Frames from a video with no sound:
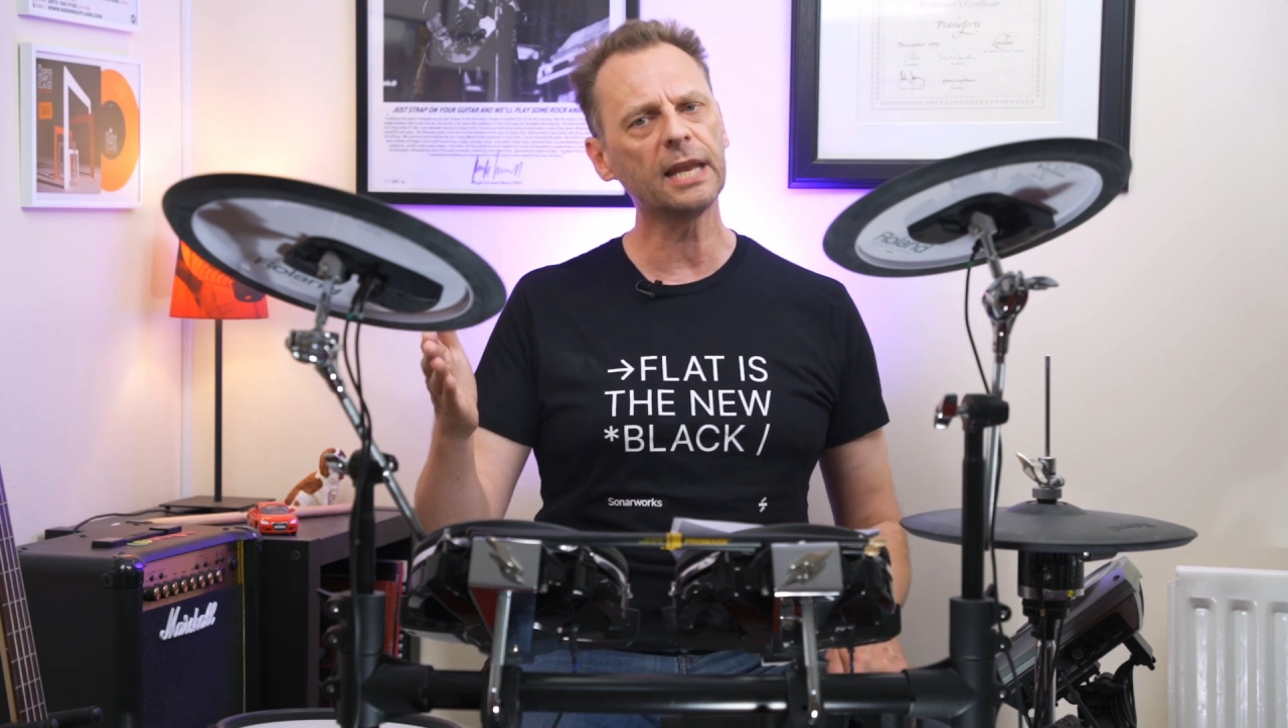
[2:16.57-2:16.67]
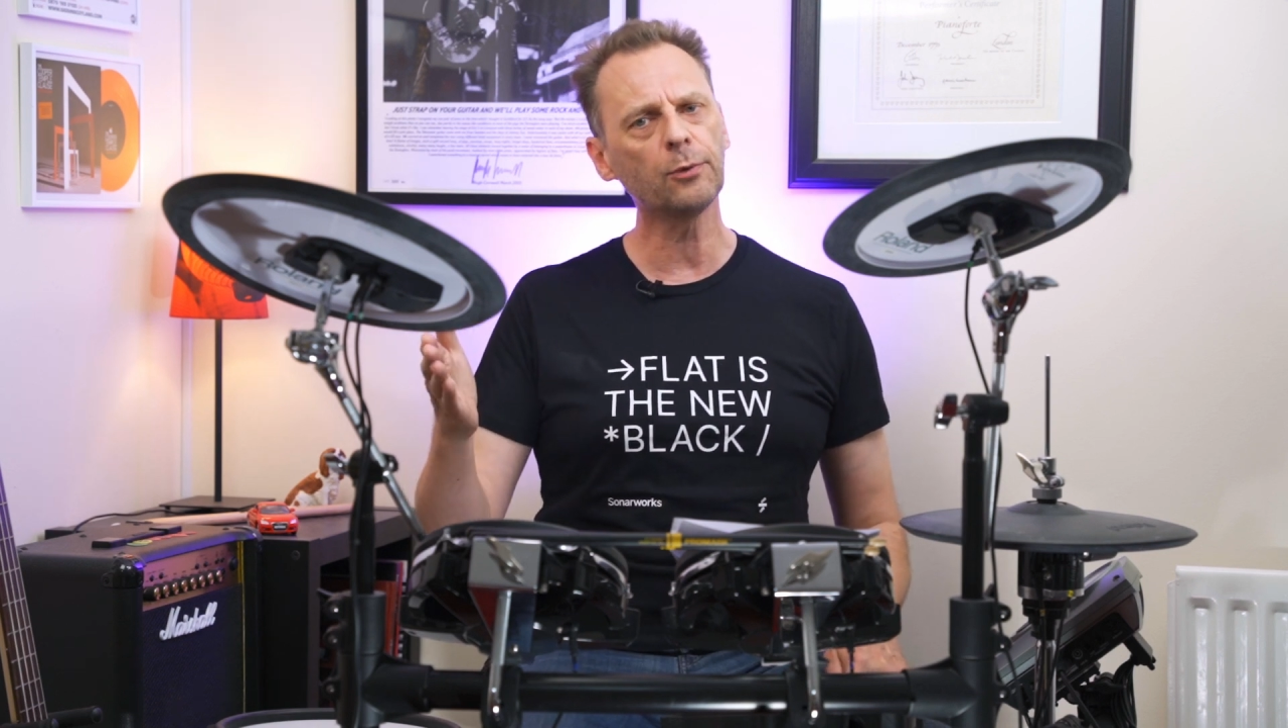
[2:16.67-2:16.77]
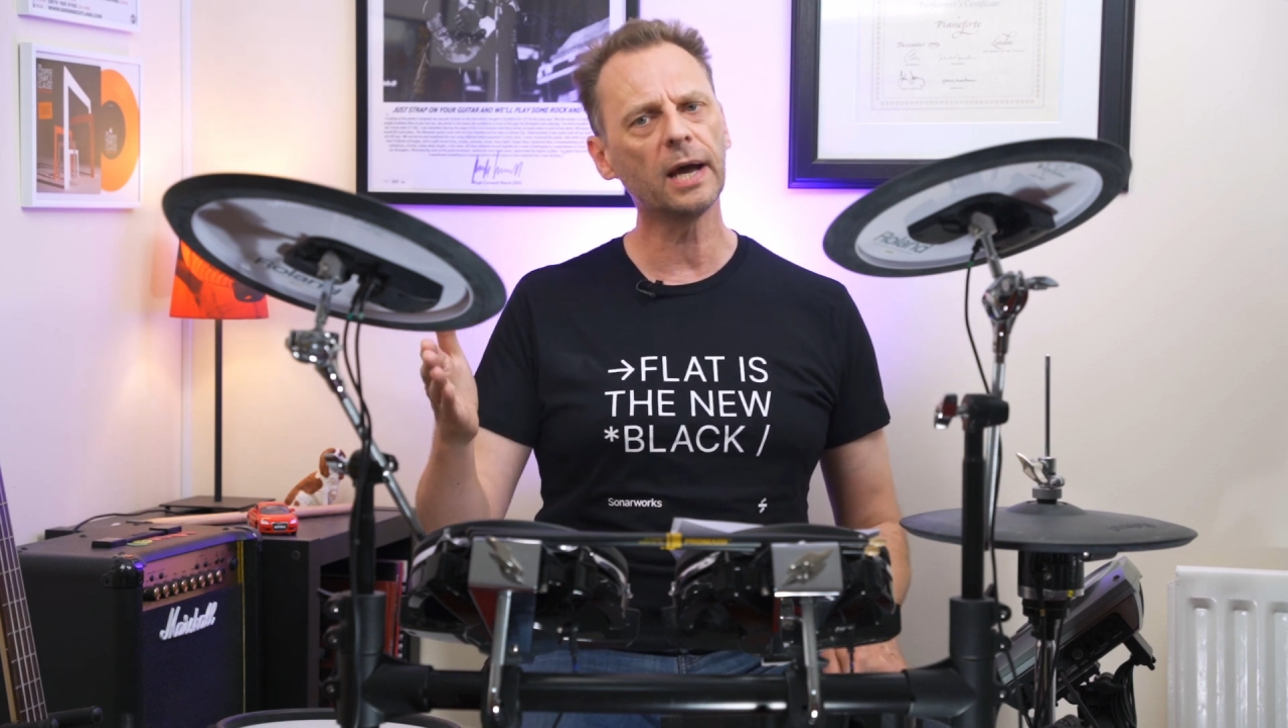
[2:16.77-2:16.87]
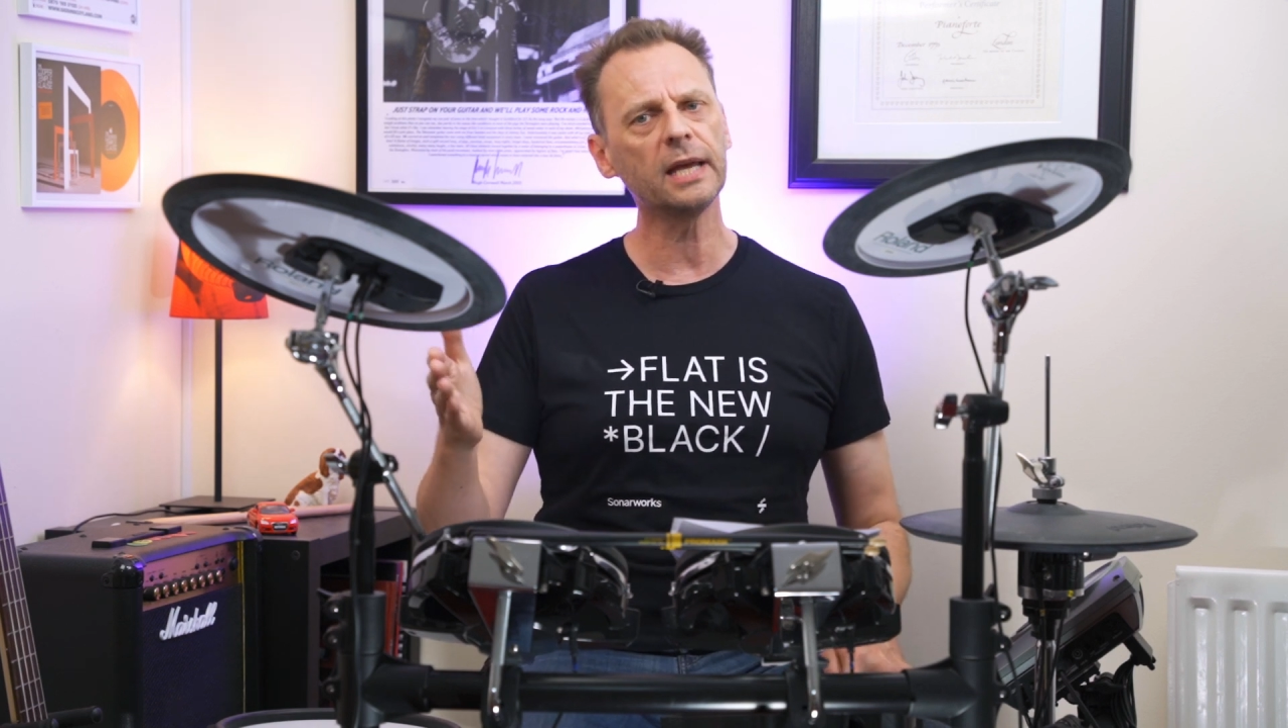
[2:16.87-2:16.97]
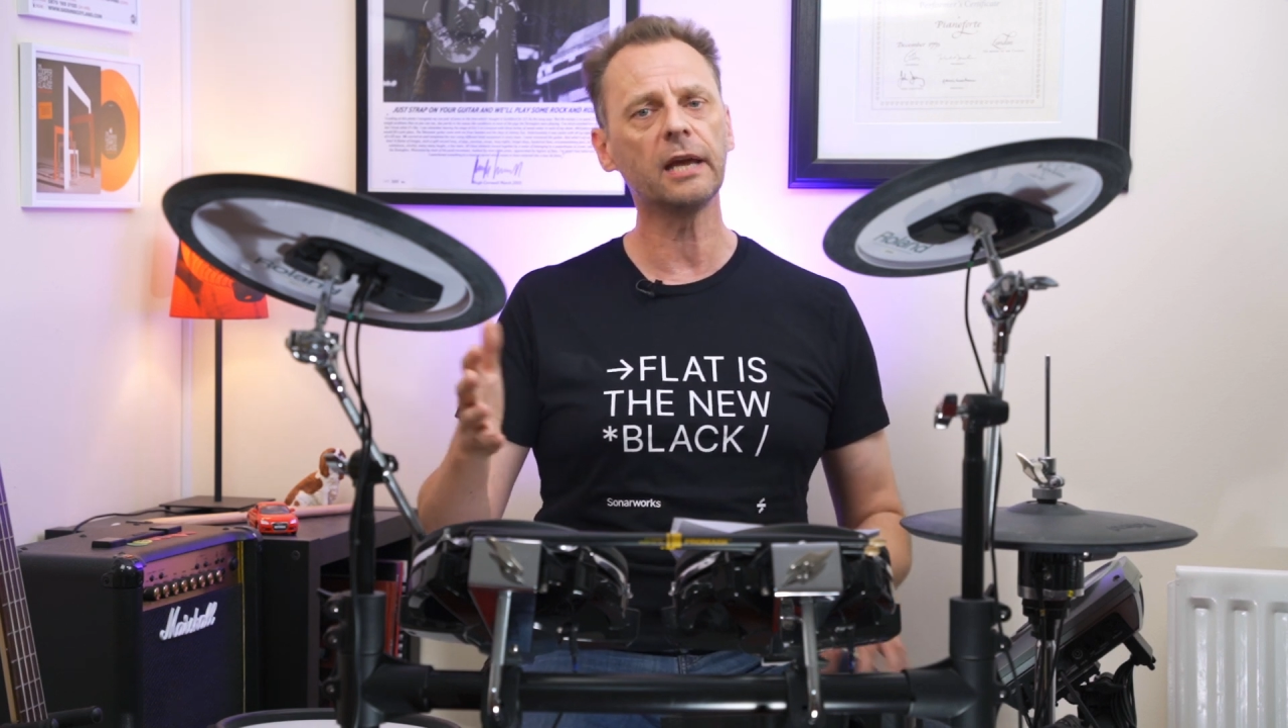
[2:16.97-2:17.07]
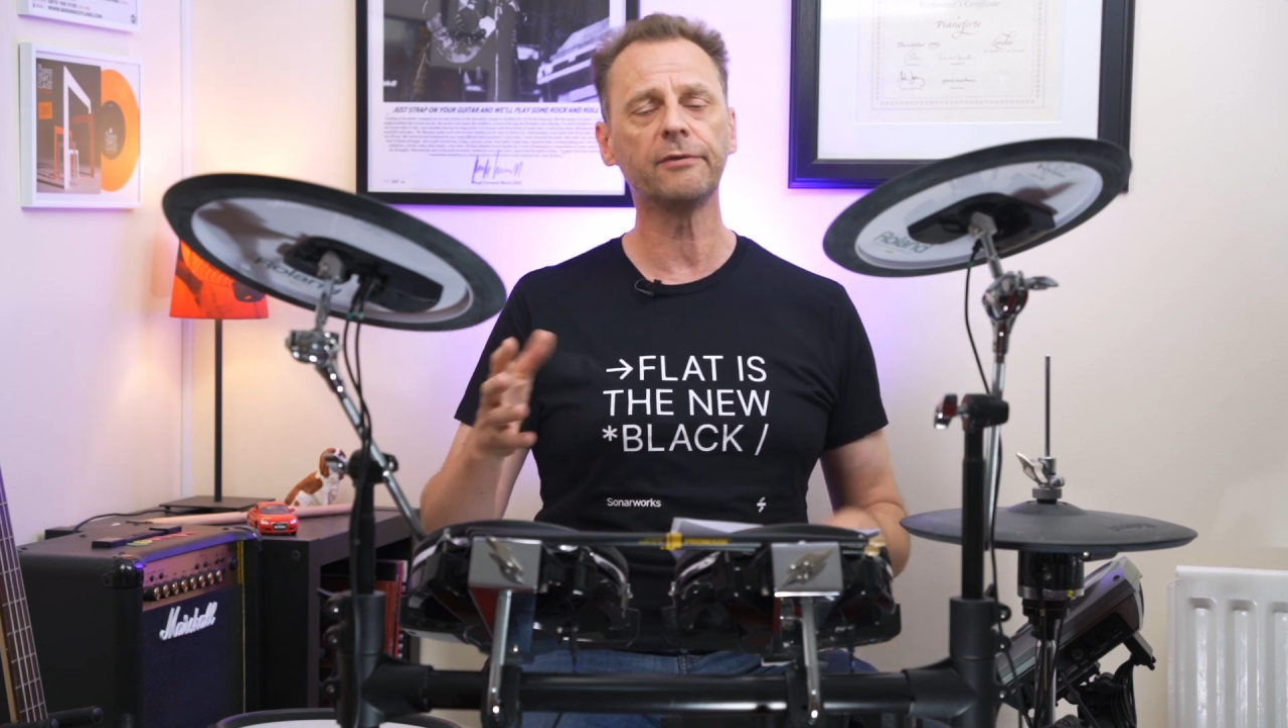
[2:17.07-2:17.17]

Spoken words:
anyway.